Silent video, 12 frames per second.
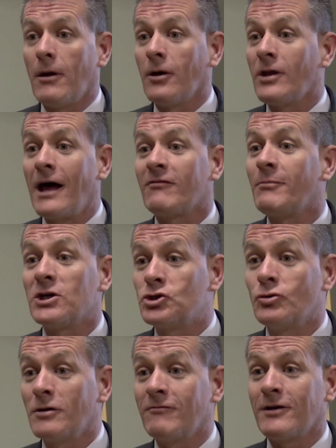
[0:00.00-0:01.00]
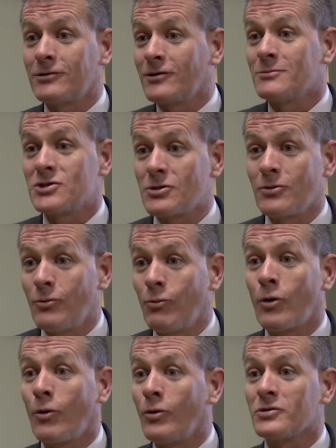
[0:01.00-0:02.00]
A lot of my shooting victims
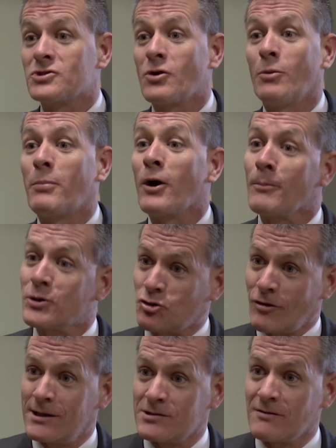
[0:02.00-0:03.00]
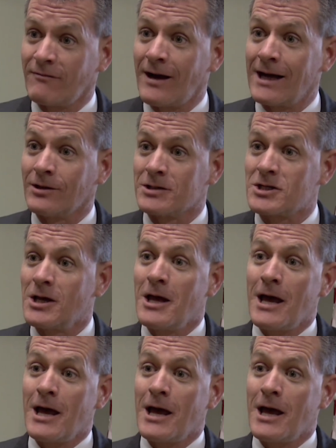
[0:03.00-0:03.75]
were also perpetrators of violence.